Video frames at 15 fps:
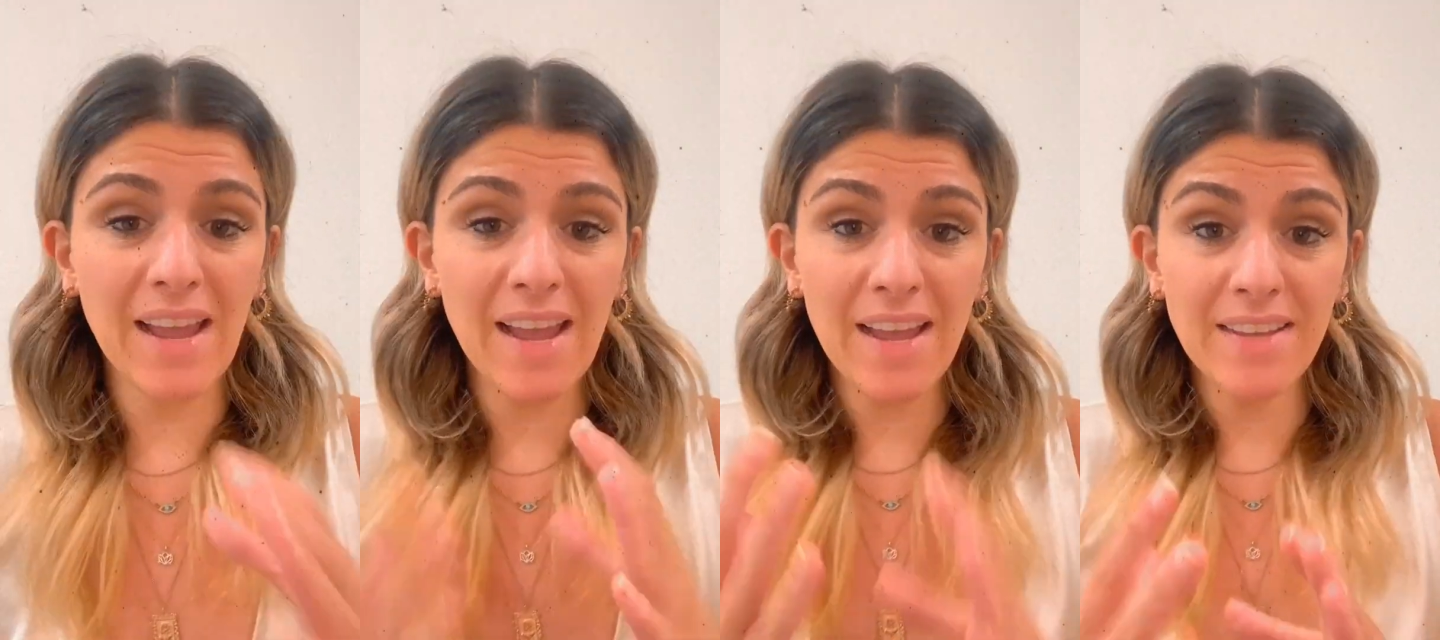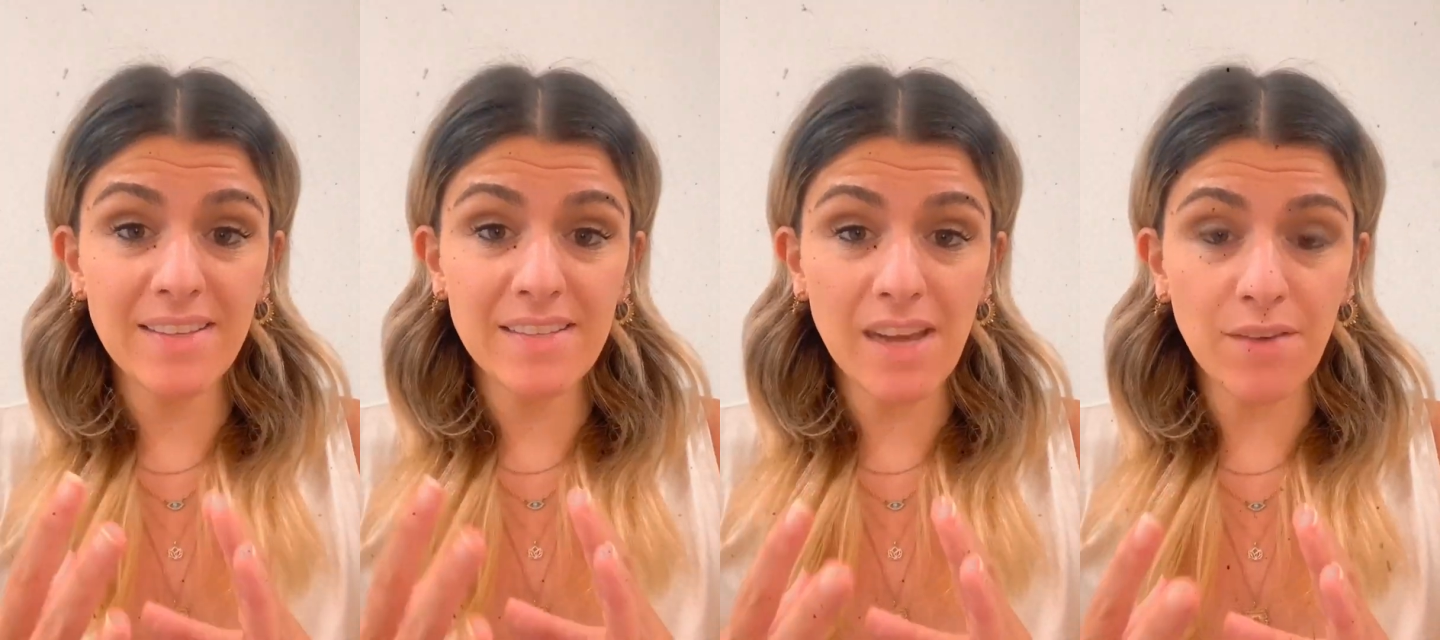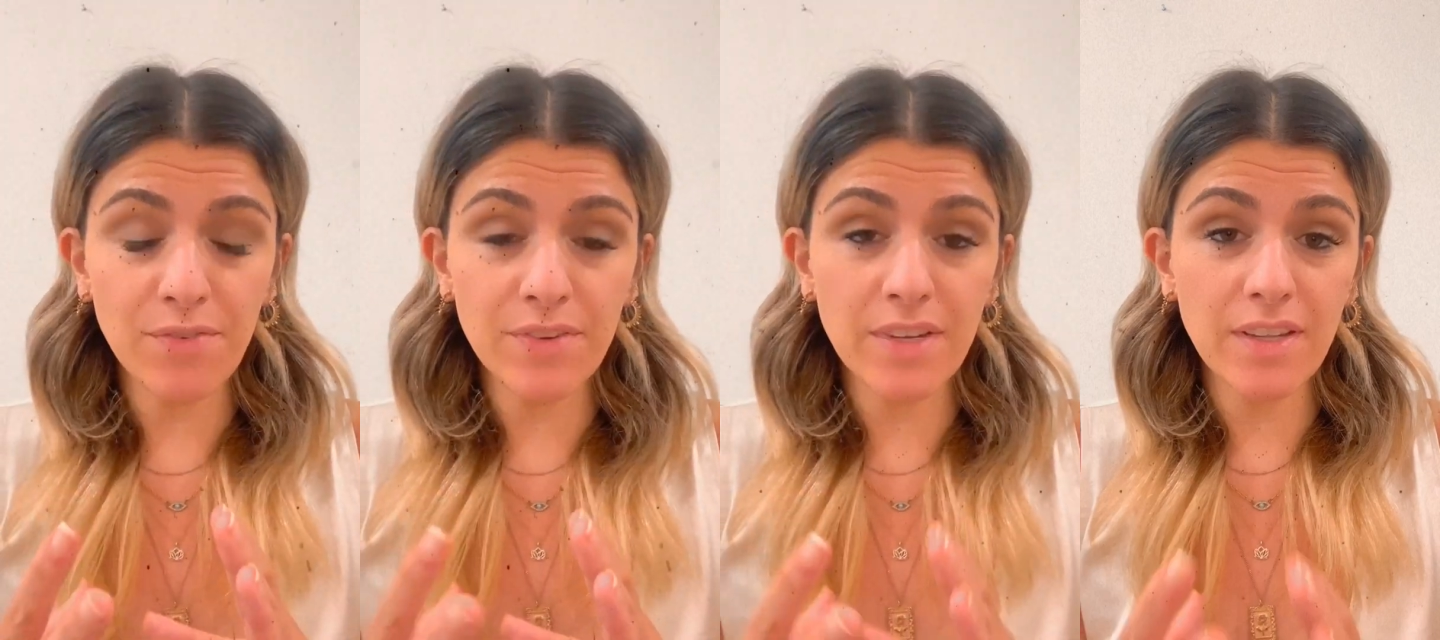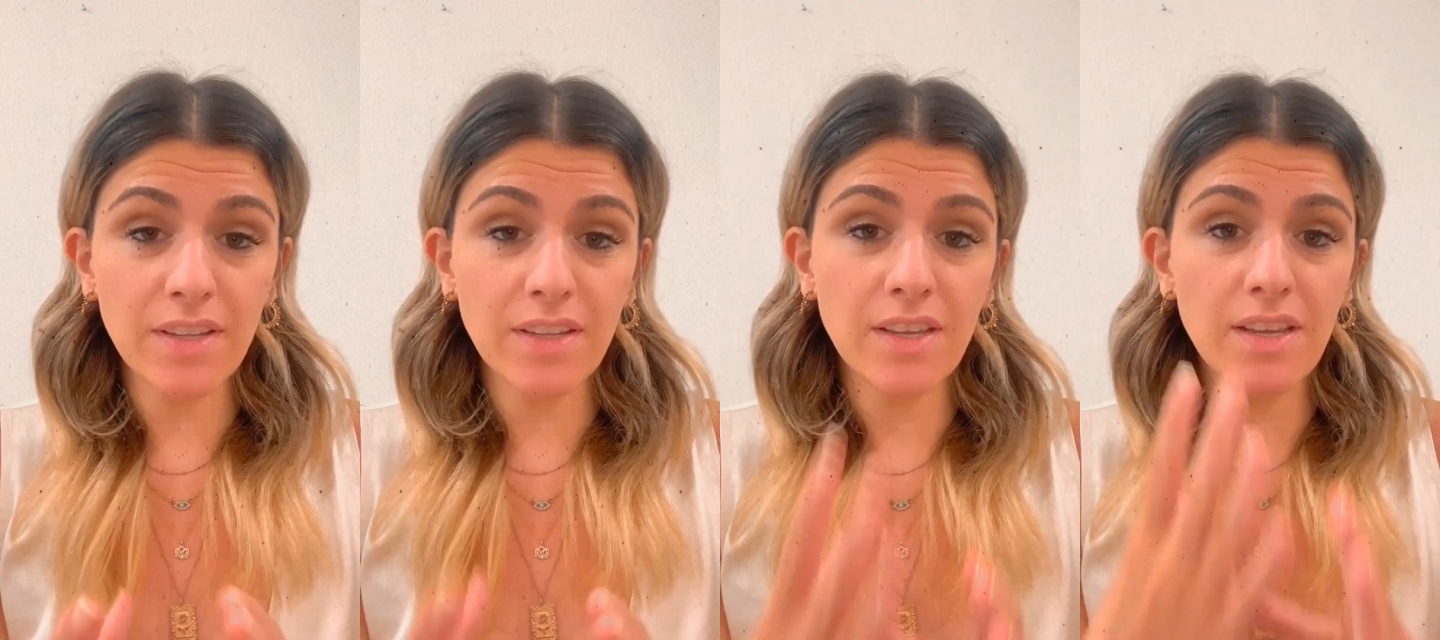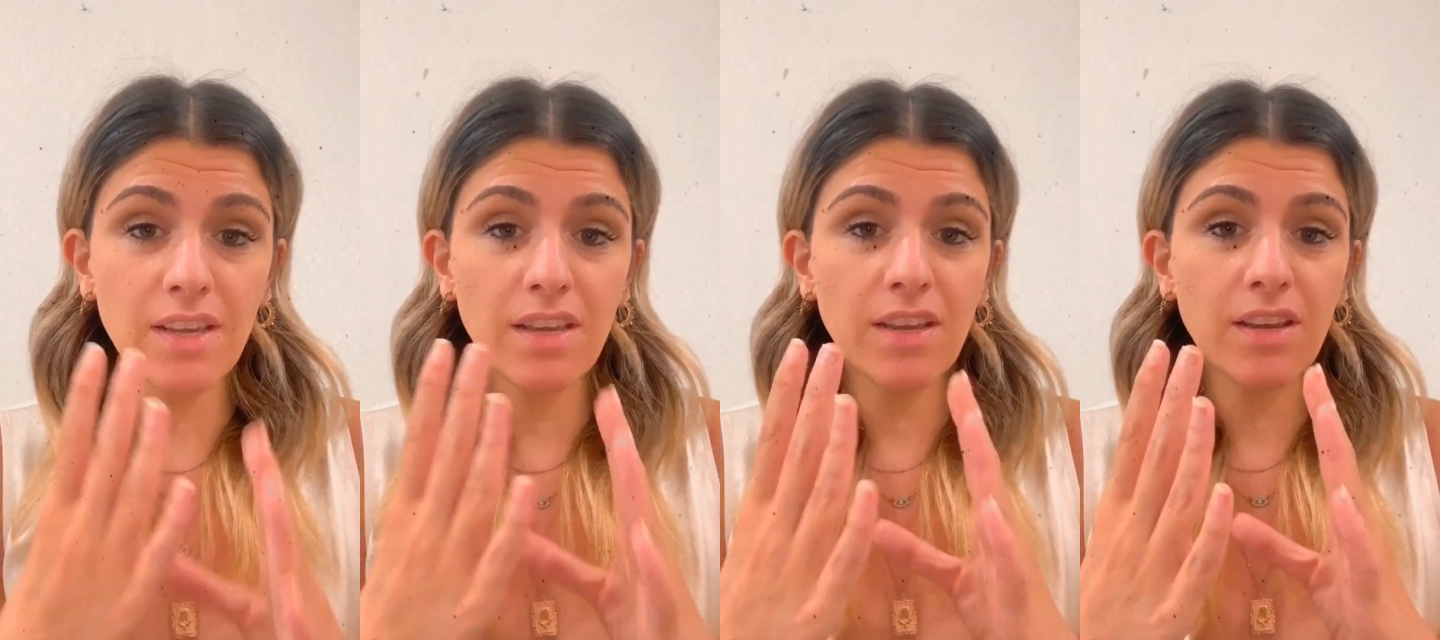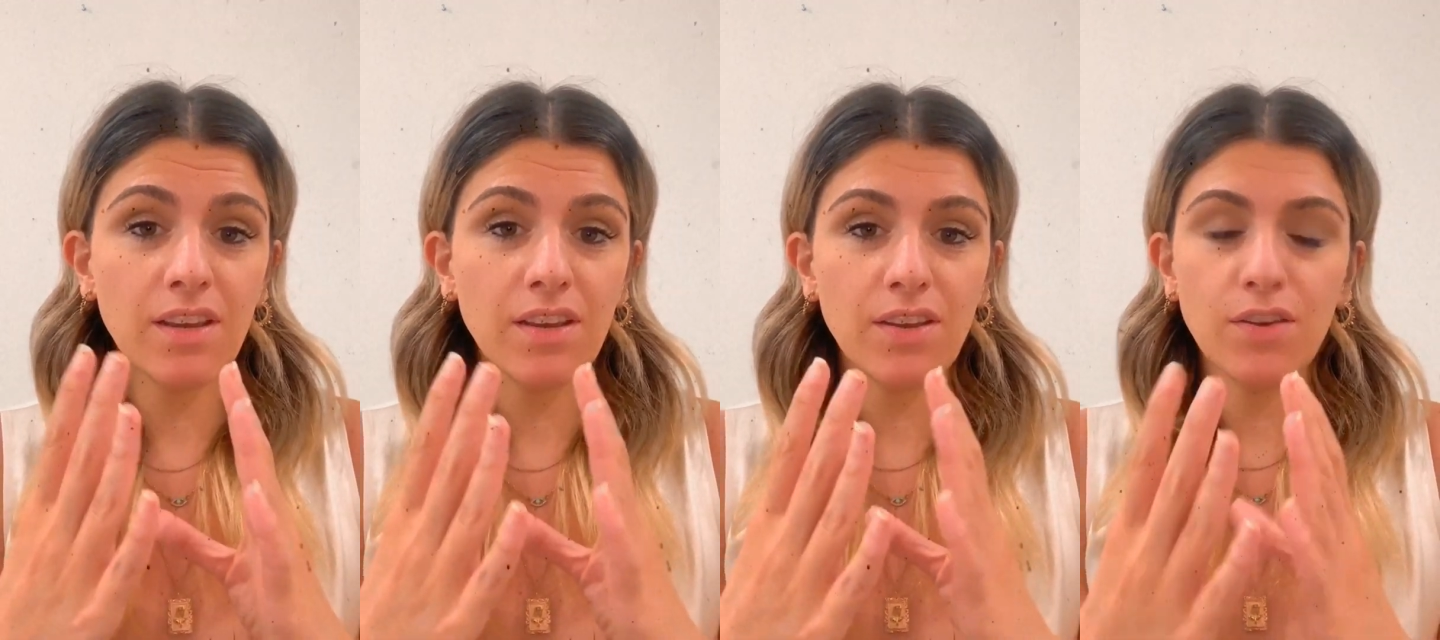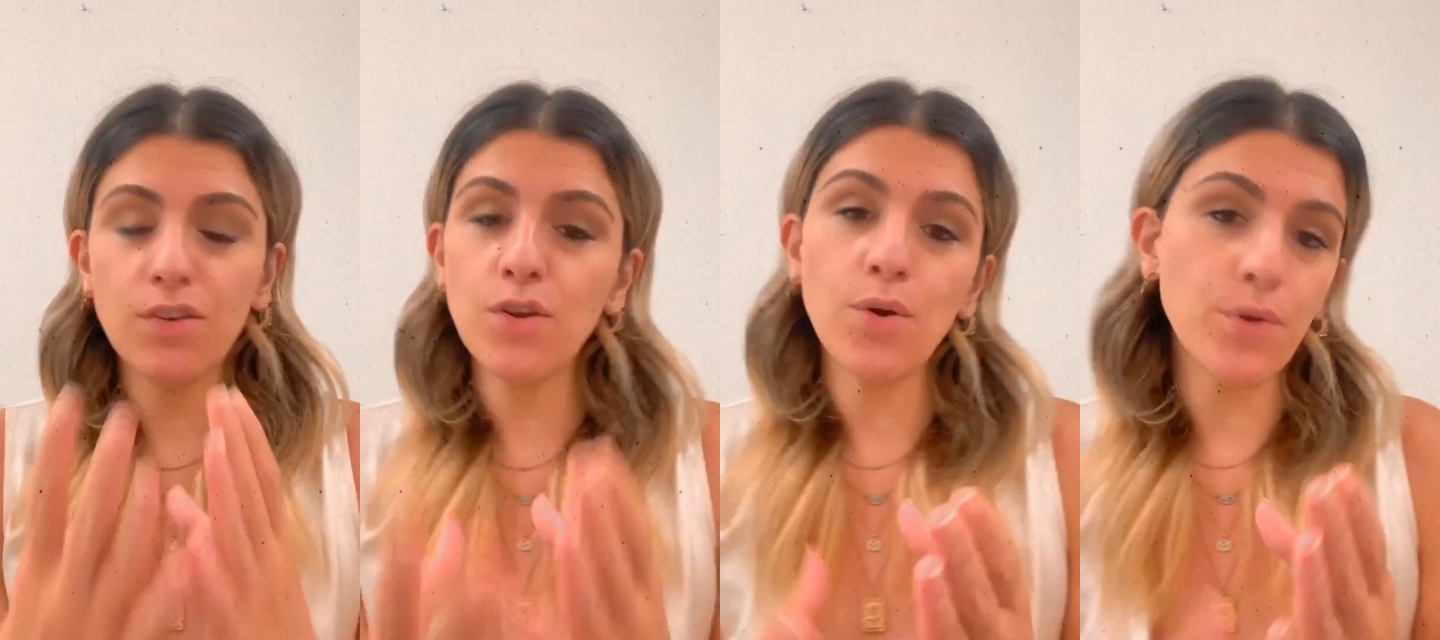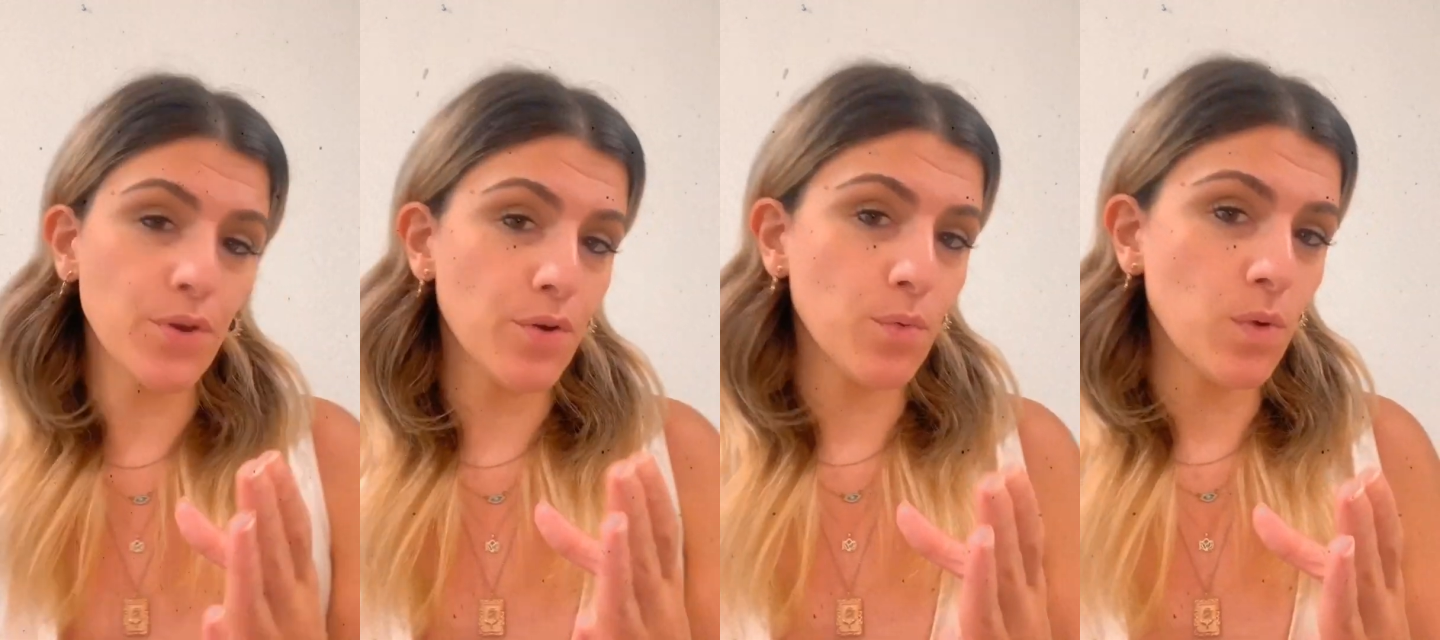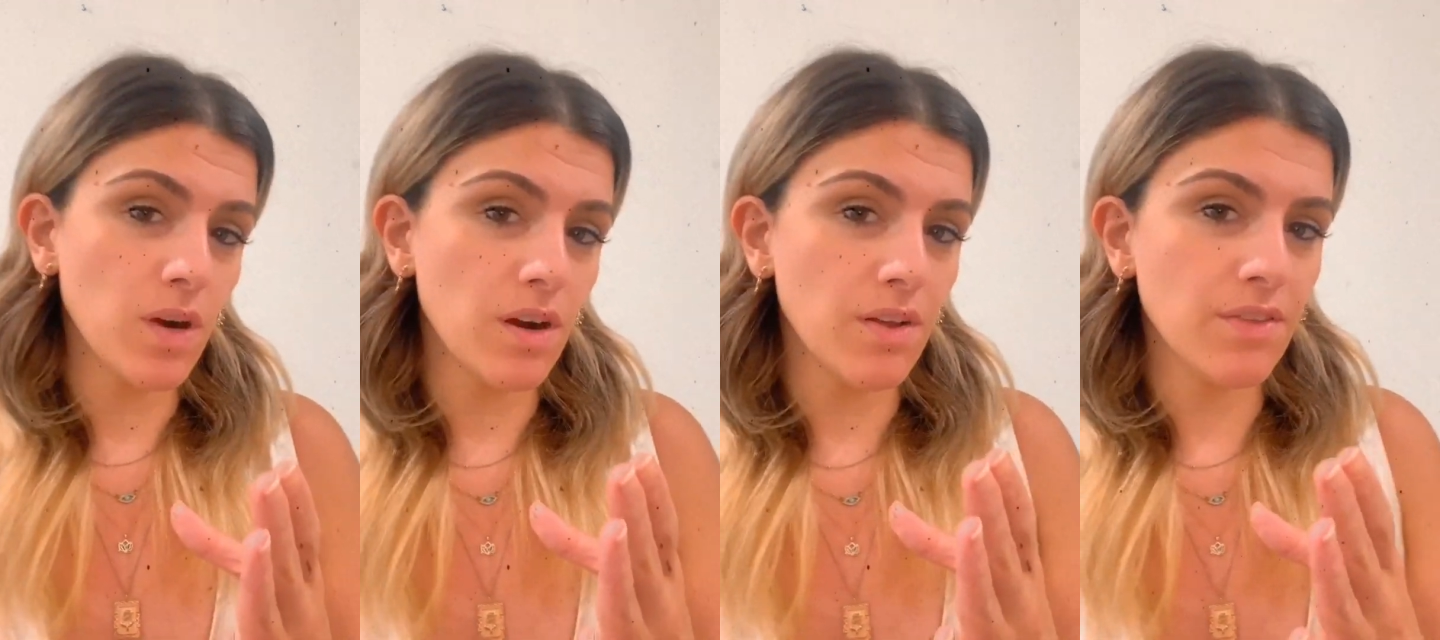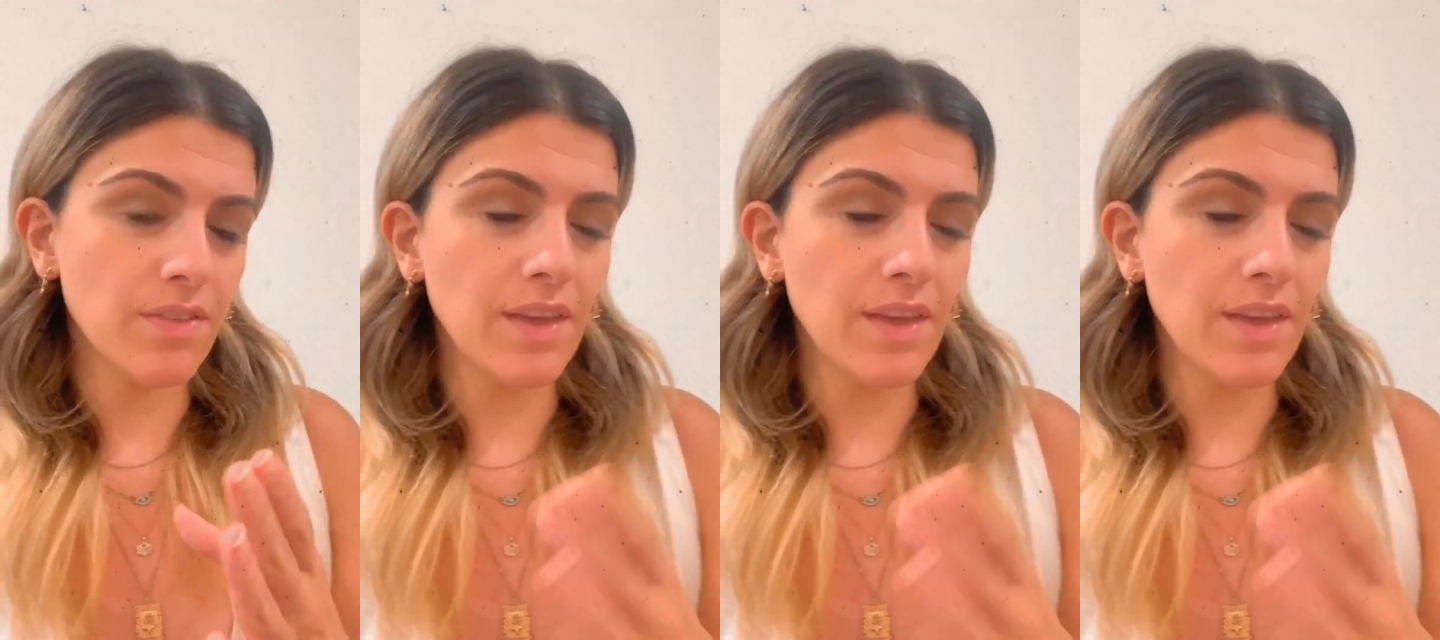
and definitely know your worth.